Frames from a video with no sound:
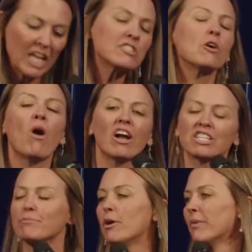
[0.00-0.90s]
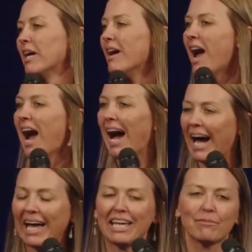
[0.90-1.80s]
so honest moment.
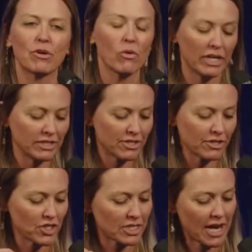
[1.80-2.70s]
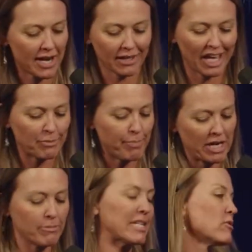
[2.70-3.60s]
I am going to just kind of like
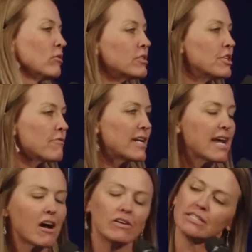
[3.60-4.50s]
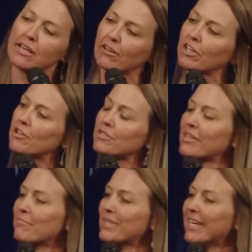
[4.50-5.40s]
bare my soul to you right now and tell you
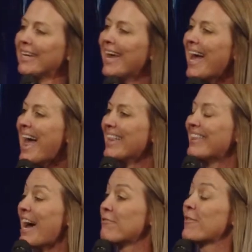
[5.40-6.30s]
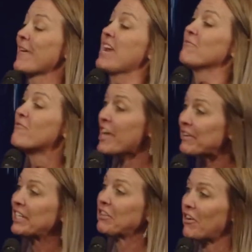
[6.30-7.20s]
something that for a
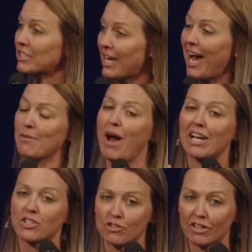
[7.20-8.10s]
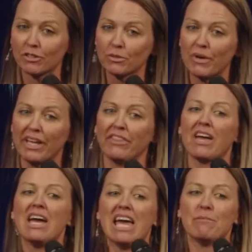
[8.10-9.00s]
very long time I struggled
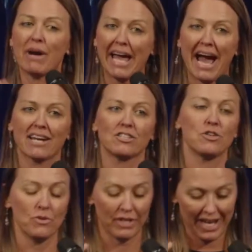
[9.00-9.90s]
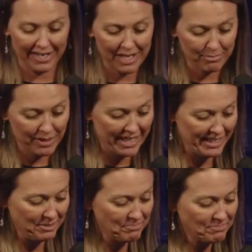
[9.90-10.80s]
with in my attitude and
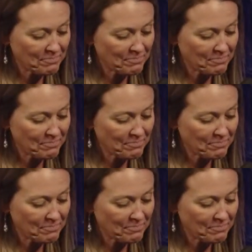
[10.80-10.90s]
complaining.